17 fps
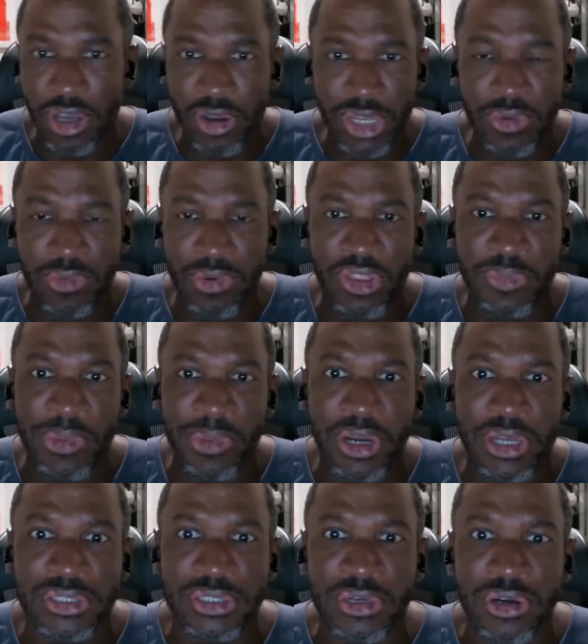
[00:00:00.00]
okay, well, the
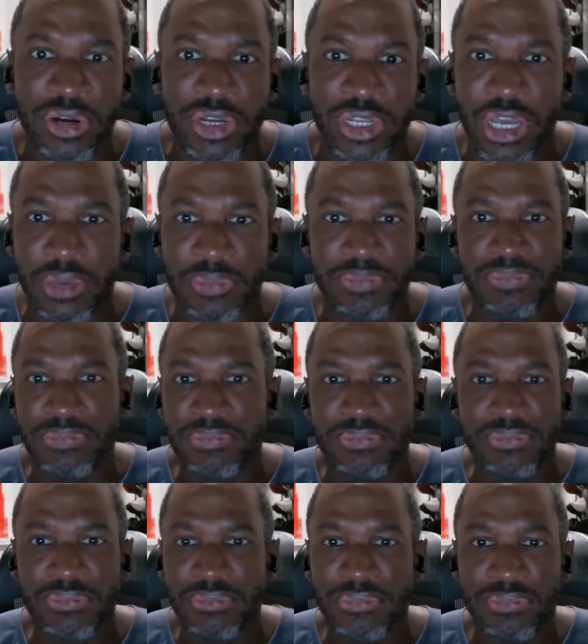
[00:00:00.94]
markets are already up
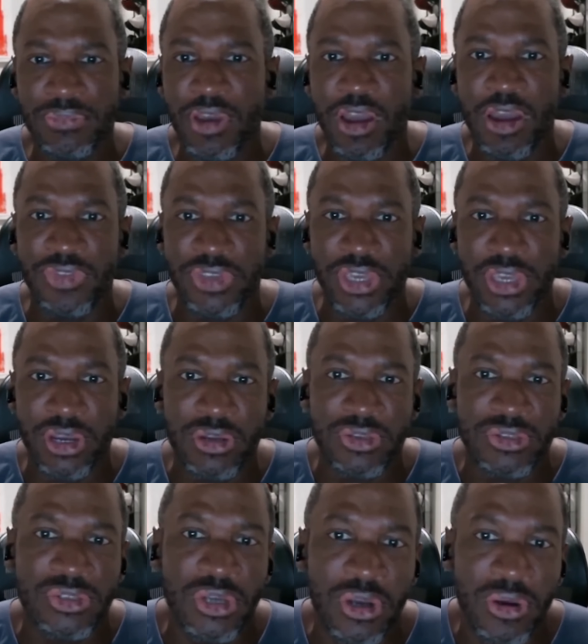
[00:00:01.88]
on the year,
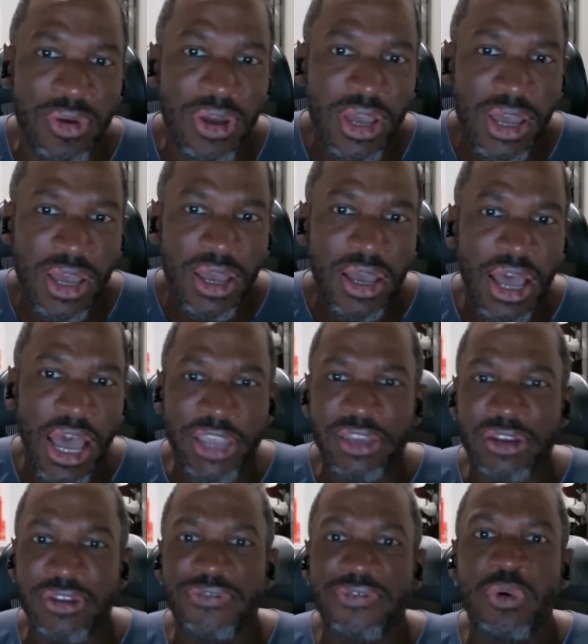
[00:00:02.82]
so I
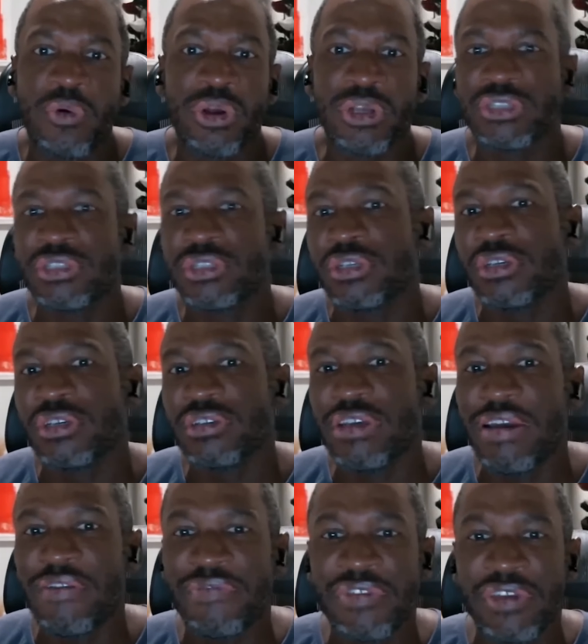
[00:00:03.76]
can afford to
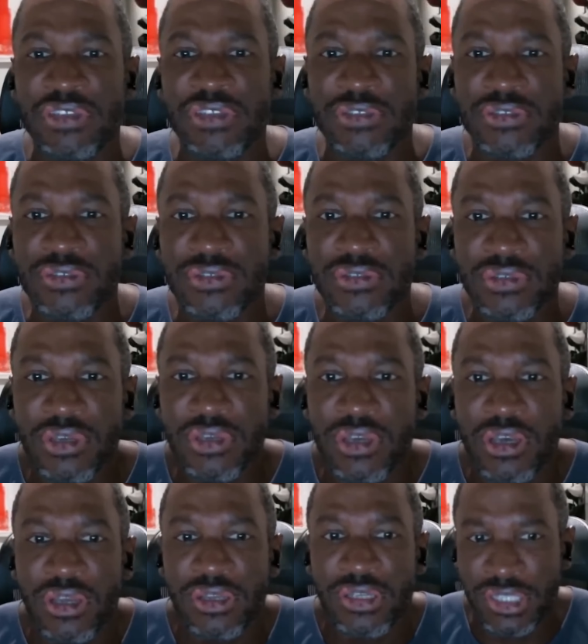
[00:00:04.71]
have things
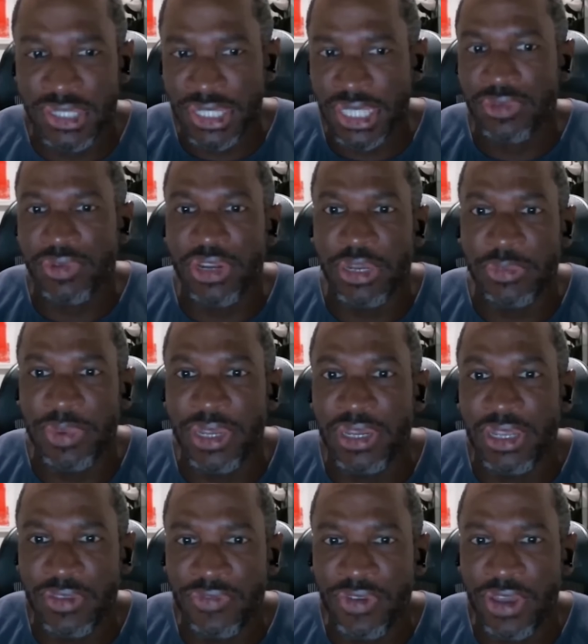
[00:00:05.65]
decelerate a bit
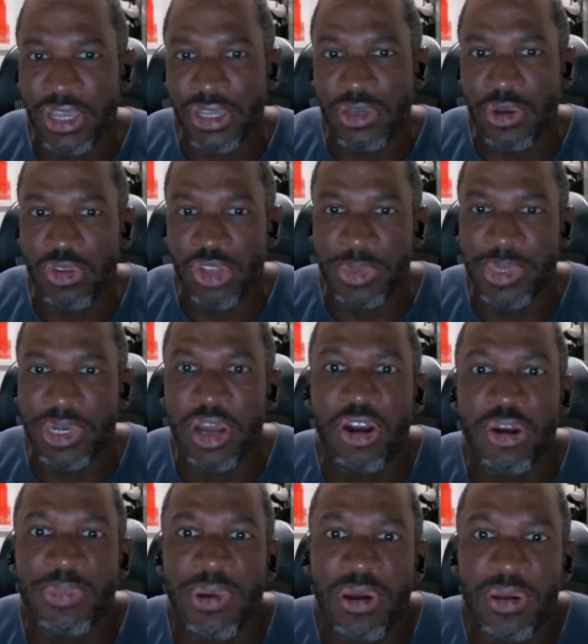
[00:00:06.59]
if I go a little bit
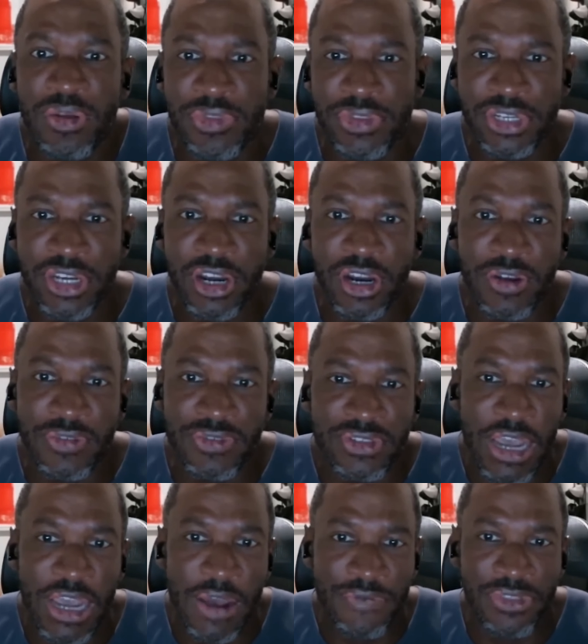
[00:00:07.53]
hardball on the tariffs
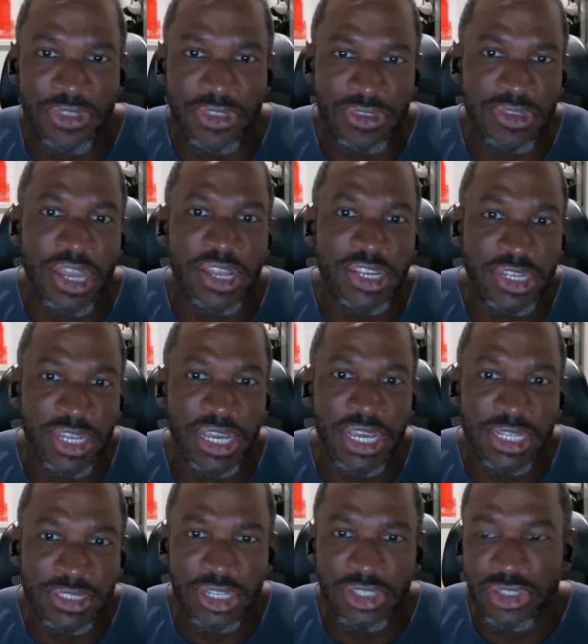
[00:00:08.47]
after this 90-day
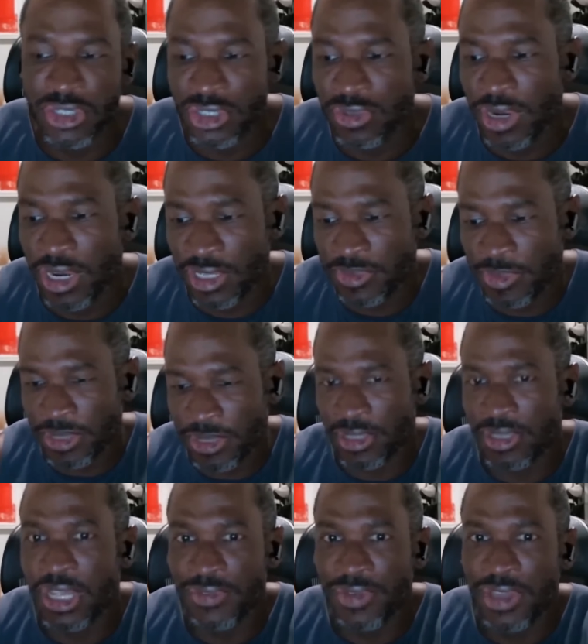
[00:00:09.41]
extension. So I expect a lot of